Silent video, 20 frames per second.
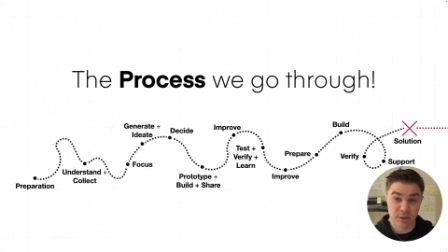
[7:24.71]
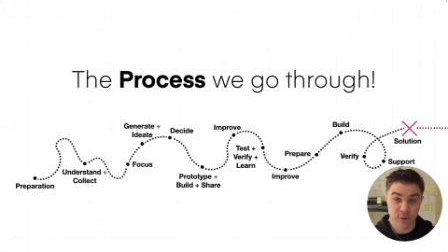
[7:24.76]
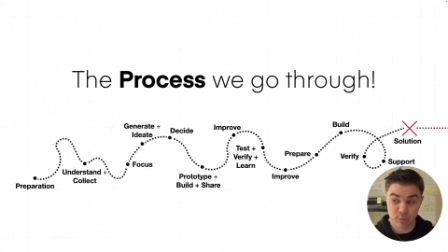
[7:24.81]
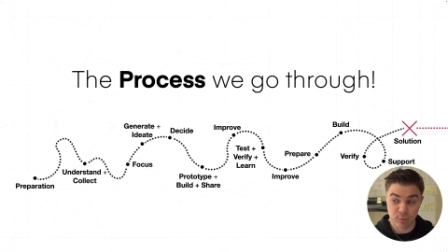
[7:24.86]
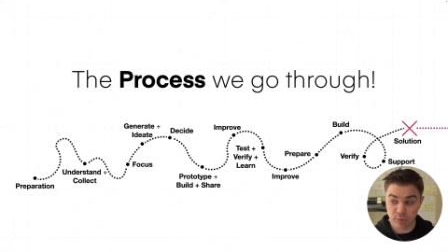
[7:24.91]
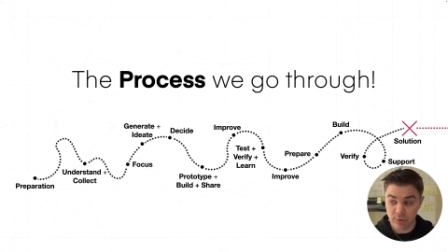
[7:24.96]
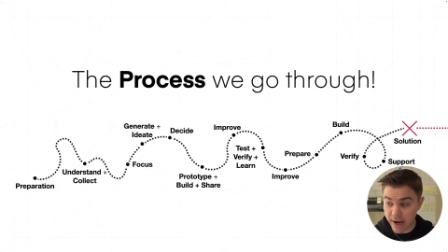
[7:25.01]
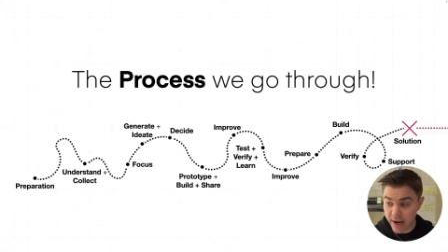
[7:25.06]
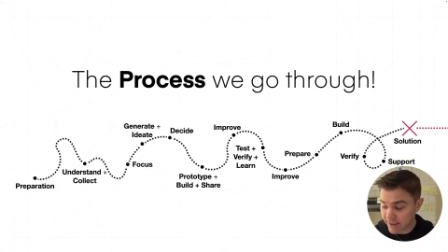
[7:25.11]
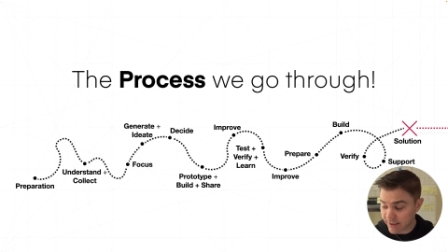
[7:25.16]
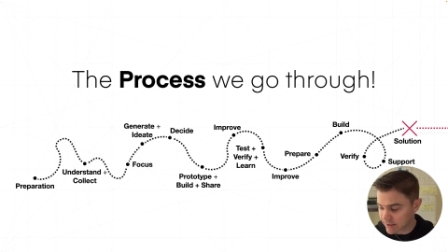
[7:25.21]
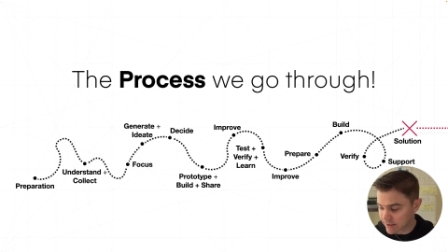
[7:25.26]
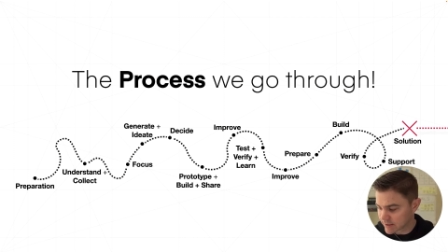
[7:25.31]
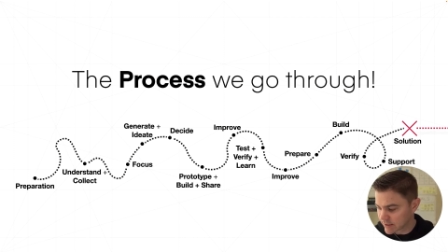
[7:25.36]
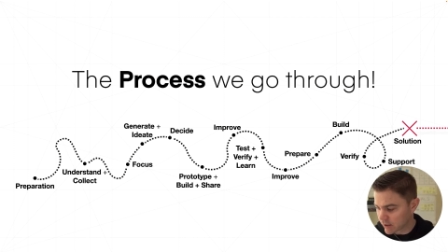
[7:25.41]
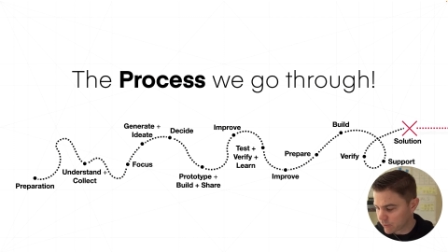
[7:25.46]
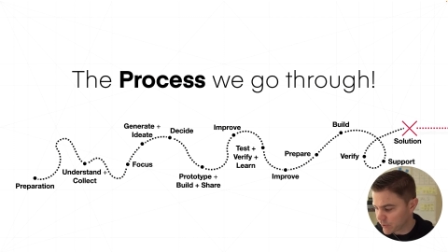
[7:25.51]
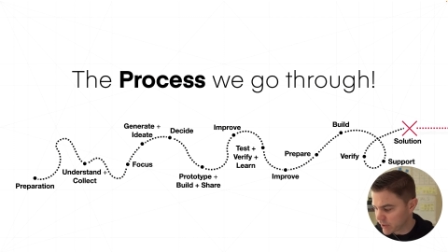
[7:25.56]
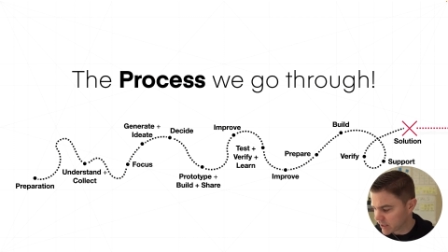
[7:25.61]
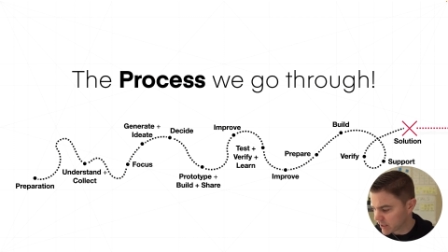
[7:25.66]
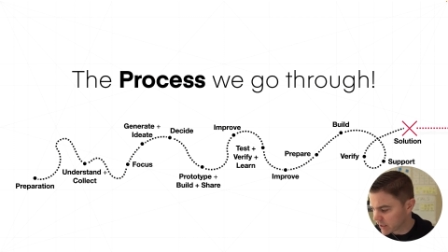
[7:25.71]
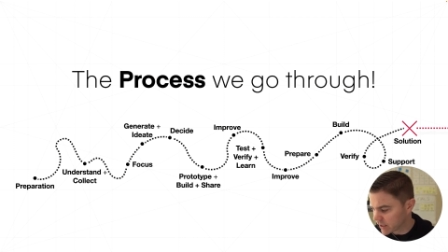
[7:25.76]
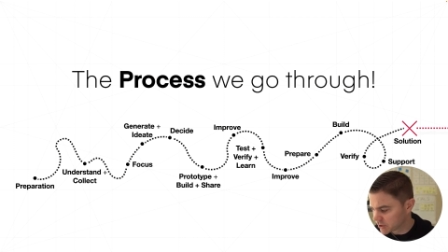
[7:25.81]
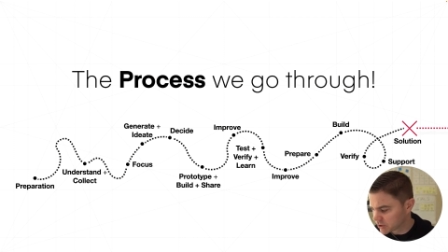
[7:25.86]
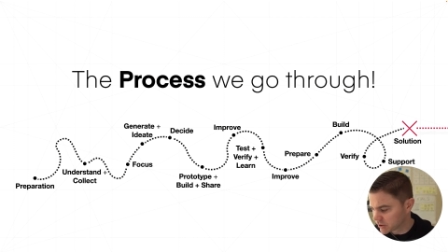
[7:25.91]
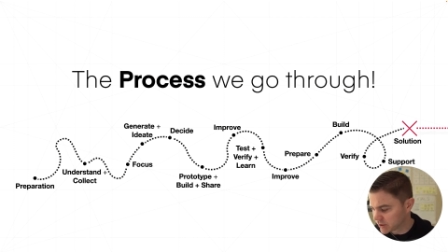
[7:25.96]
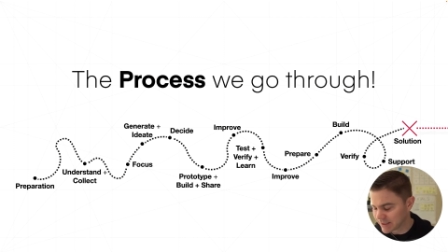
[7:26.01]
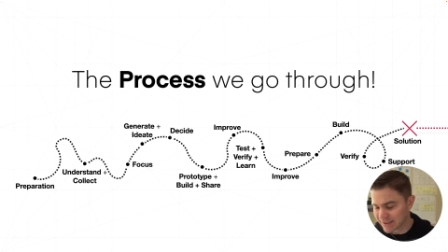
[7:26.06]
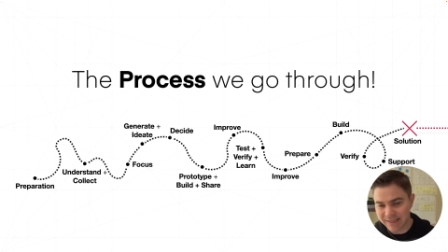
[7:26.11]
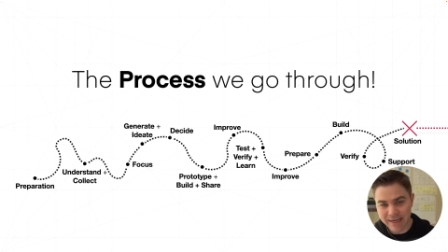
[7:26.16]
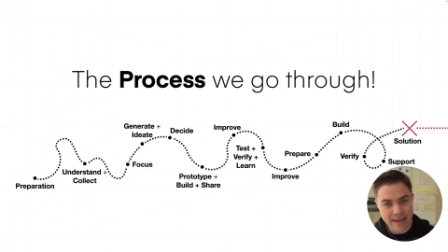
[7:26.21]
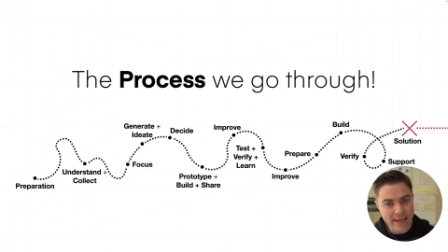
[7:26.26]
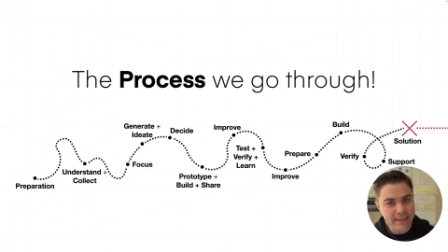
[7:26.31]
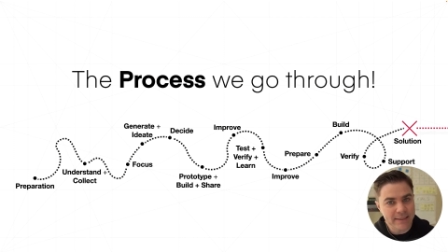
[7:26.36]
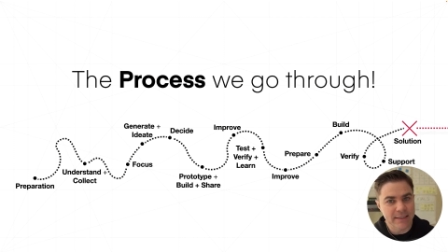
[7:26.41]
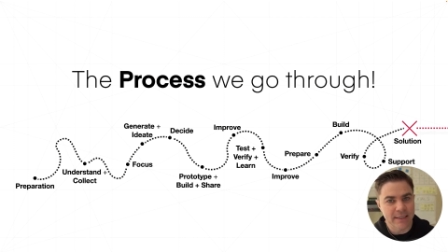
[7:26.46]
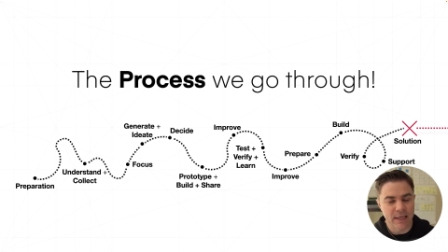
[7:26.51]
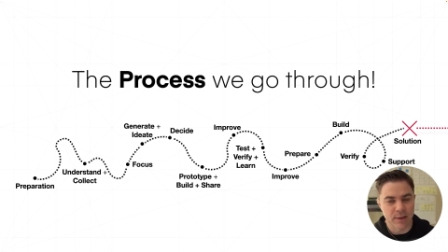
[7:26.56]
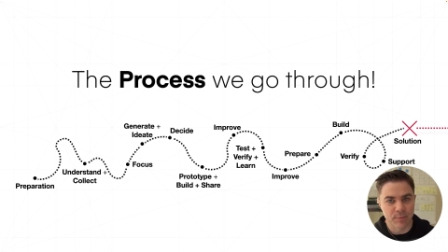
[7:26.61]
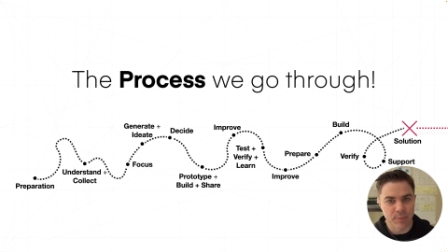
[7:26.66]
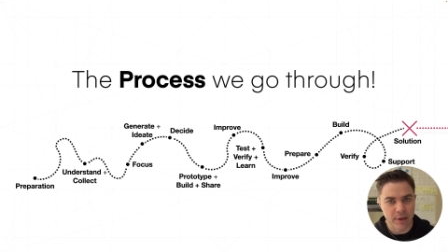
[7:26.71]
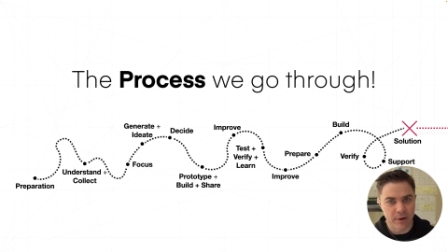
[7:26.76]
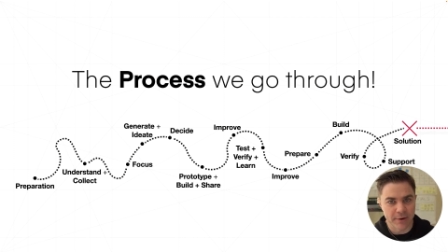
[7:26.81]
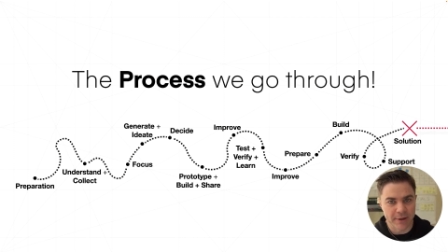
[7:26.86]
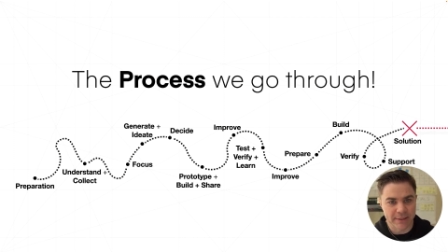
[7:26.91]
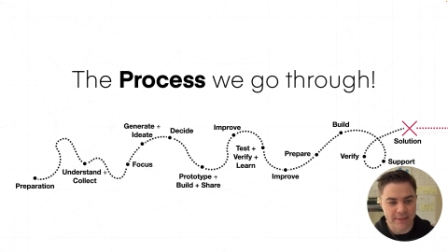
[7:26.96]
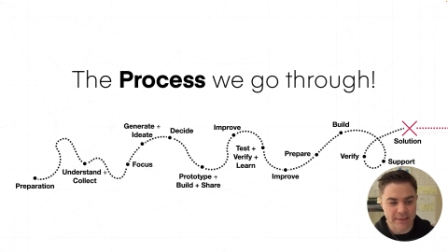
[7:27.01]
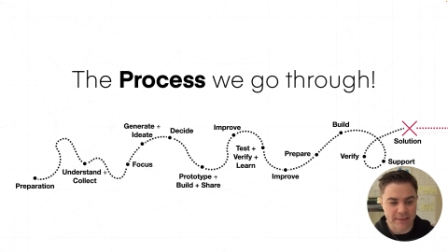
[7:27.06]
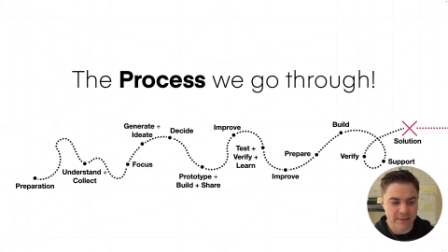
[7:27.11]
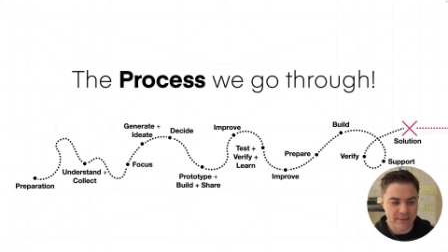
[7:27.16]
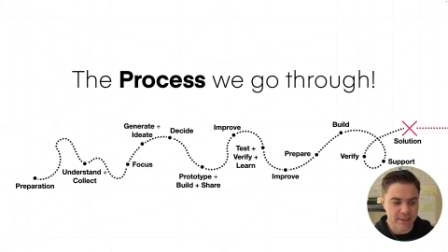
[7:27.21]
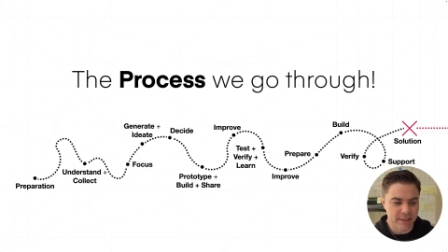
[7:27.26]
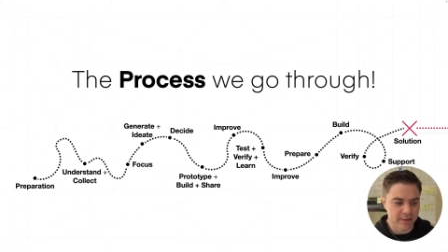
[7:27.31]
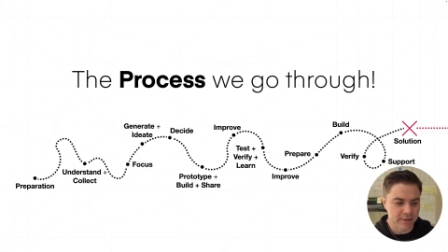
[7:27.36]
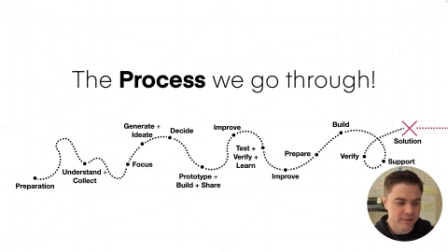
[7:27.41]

practice that we can actually take to get better at these things,